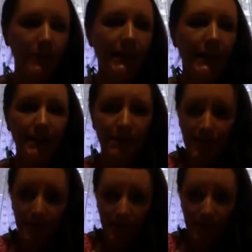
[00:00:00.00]
like
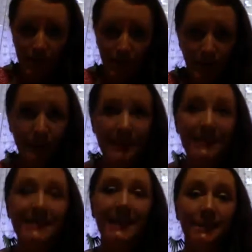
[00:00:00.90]
they're sort of
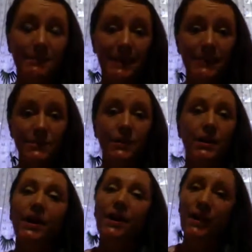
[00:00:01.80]
missing it because we're
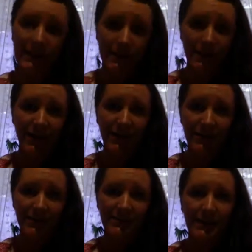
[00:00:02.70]
not all in our
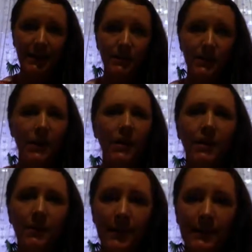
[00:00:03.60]
hearts, and we're not
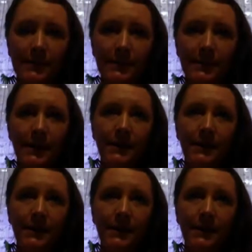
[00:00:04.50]
always,